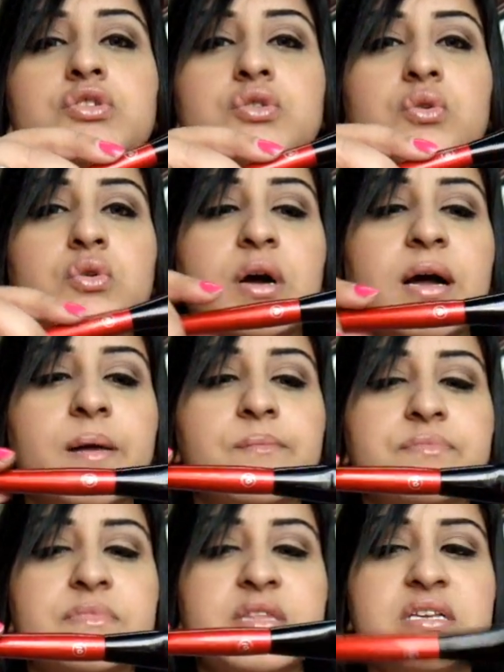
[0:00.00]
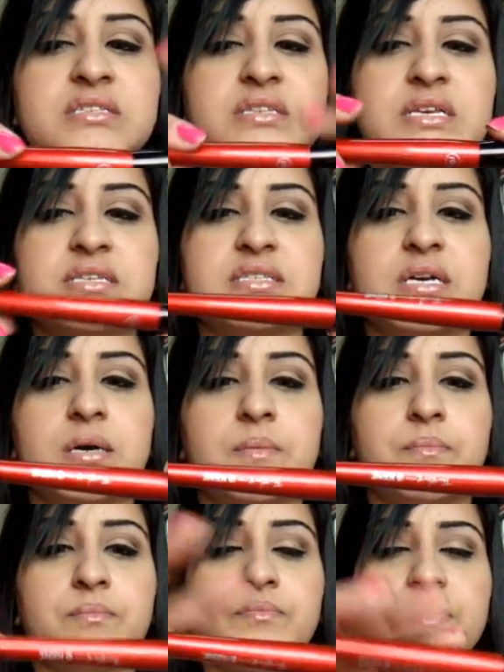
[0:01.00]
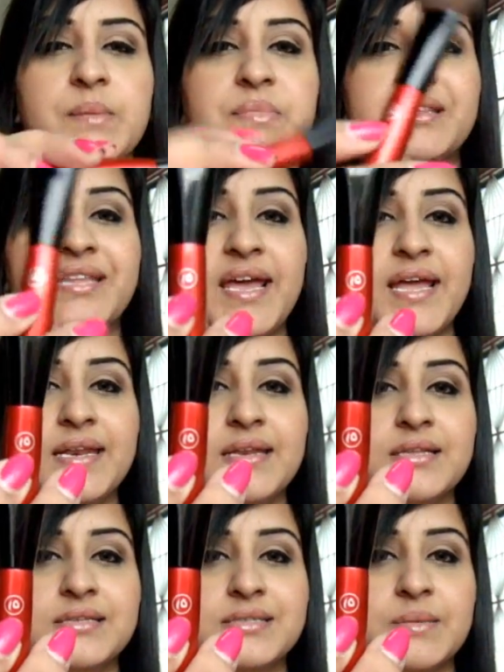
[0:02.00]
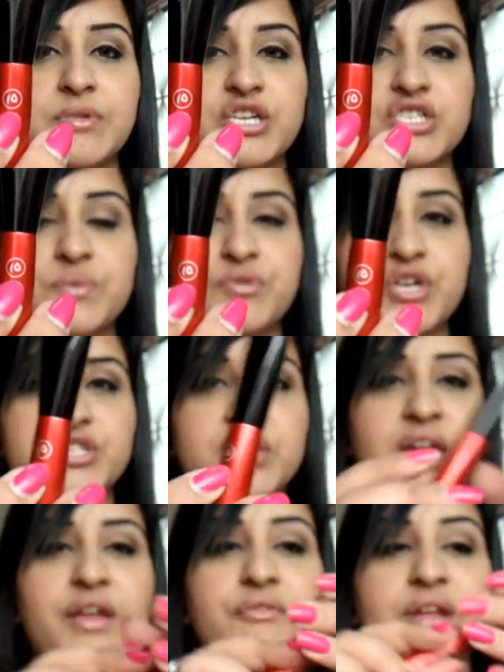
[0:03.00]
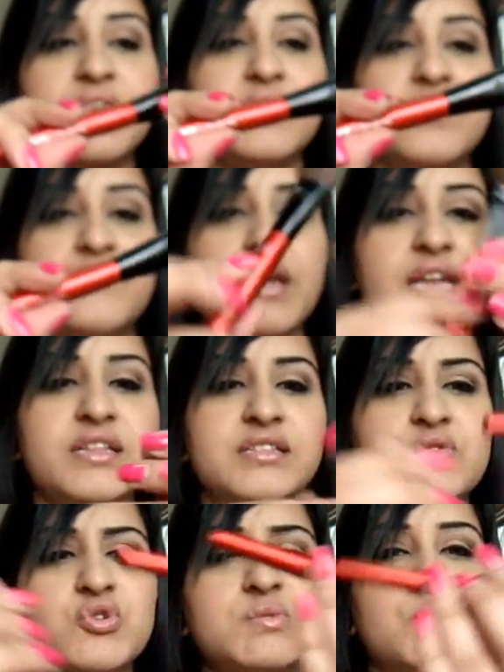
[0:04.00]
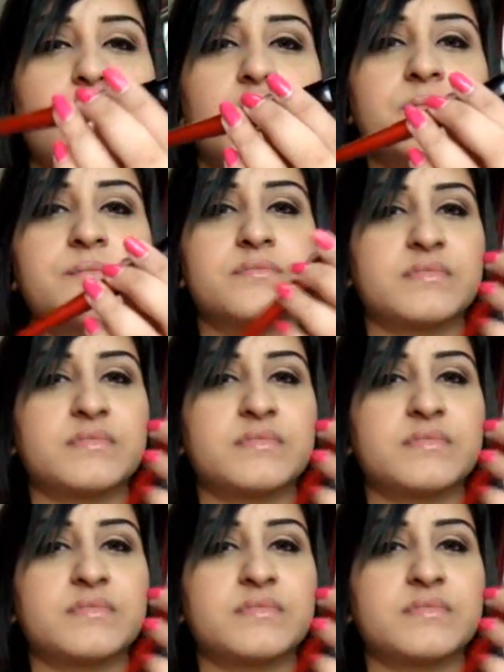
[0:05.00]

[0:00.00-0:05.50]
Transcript: So this is the number 10. This is the blusher brush. I really love it, and it's so small.